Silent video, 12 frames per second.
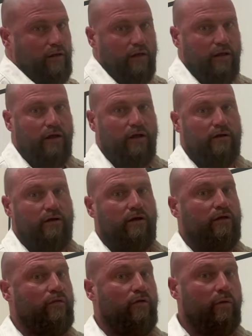And
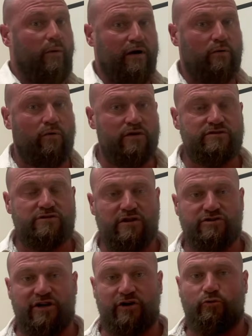nobody wants to
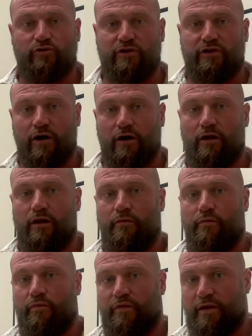inject with a dull
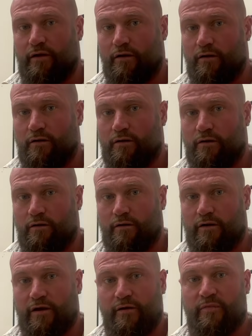needle.
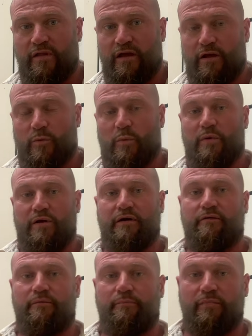Okay, it will be
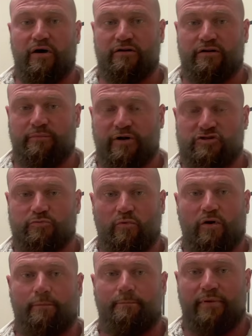much
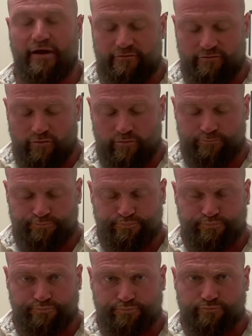more painful.
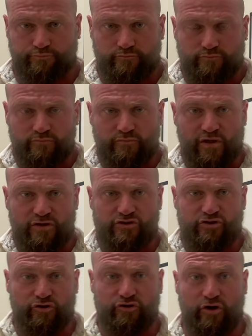
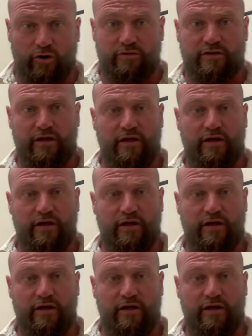So don't